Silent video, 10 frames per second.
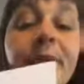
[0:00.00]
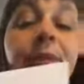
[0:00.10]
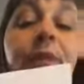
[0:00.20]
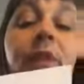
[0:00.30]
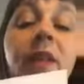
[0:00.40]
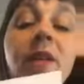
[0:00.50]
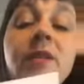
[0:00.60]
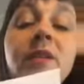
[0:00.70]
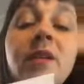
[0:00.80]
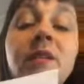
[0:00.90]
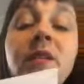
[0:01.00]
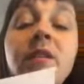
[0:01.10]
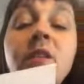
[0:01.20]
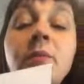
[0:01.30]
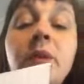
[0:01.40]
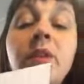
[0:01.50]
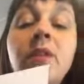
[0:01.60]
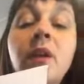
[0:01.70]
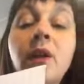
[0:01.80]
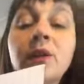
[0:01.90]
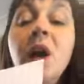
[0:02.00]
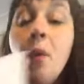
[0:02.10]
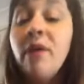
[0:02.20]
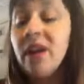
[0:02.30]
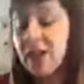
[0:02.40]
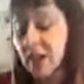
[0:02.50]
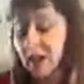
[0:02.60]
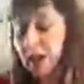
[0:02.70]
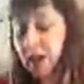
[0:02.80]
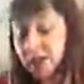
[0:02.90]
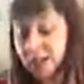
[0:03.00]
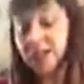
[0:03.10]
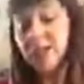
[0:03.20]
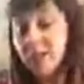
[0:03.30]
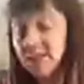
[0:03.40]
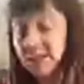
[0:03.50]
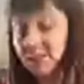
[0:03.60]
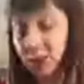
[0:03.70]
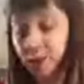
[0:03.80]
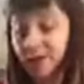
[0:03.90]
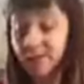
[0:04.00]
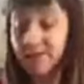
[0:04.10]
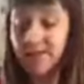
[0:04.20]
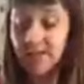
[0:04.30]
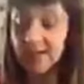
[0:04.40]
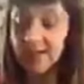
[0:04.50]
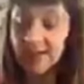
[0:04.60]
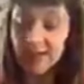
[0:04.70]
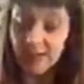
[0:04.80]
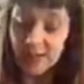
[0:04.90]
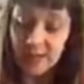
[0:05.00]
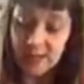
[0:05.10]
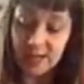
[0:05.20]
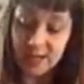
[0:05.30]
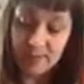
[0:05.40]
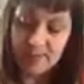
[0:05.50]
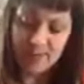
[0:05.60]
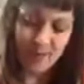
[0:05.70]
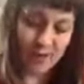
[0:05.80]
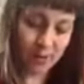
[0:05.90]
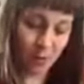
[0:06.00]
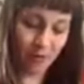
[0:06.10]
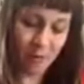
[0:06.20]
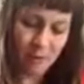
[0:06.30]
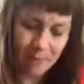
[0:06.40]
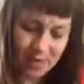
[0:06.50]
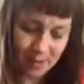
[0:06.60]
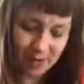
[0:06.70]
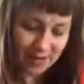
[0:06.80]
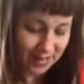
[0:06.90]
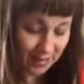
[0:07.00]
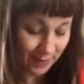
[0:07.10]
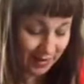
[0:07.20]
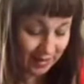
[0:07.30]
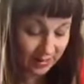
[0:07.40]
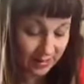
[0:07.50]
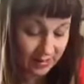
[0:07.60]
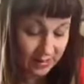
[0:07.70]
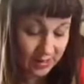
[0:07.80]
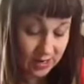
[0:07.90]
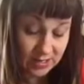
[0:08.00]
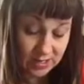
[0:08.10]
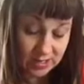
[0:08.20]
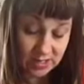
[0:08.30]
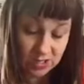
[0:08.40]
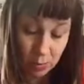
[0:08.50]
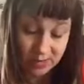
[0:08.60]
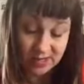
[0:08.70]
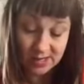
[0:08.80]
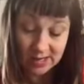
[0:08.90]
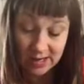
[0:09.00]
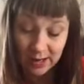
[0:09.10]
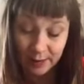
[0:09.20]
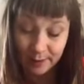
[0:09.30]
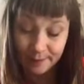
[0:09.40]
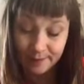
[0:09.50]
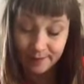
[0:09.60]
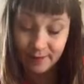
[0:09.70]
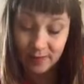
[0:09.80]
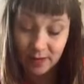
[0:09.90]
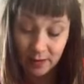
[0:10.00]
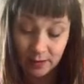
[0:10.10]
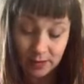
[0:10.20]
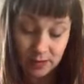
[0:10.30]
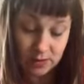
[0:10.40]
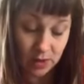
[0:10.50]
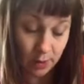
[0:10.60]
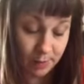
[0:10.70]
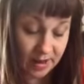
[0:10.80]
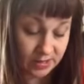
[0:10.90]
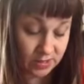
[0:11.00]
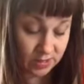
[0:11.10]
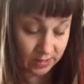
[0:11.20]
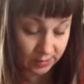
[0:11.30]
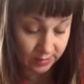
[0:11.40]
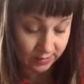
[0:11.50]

So that's 13 centimetres along that way. And then the longest part, which was 19 centimetres, hopefully you all remember that part anyway, 19 centimetres along on this top edge here.